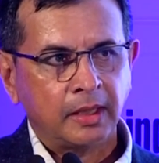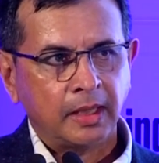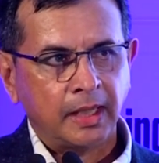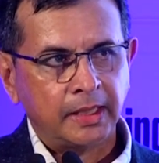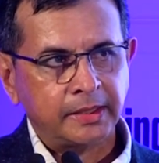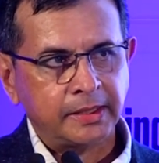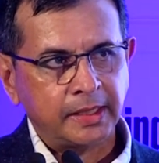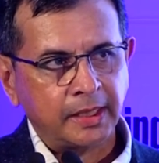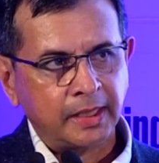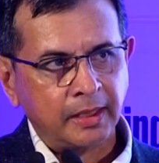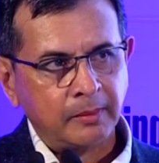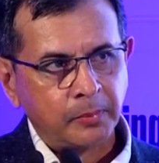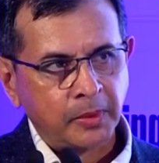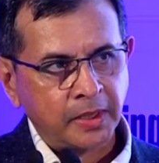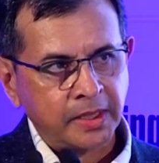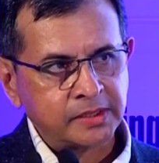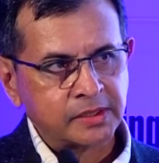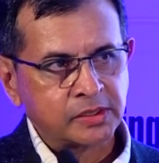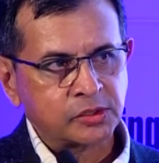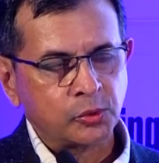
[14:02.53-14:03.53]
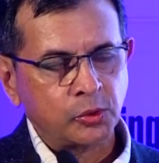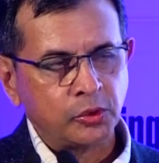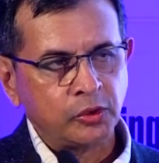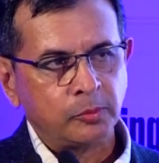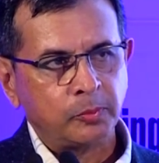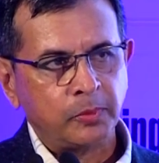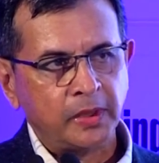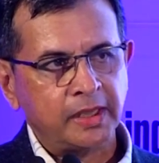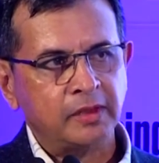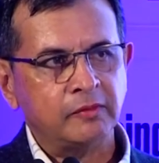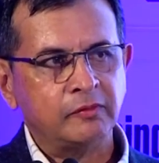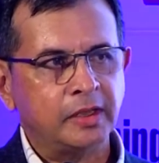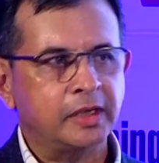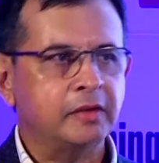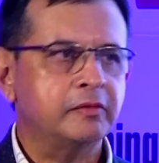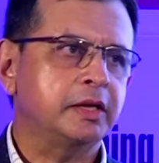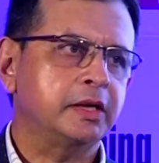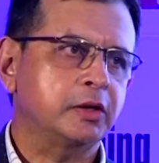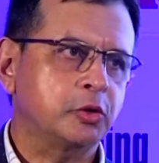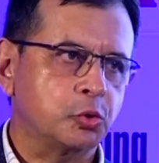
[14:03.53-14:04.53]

I think compliance is going to play a very, very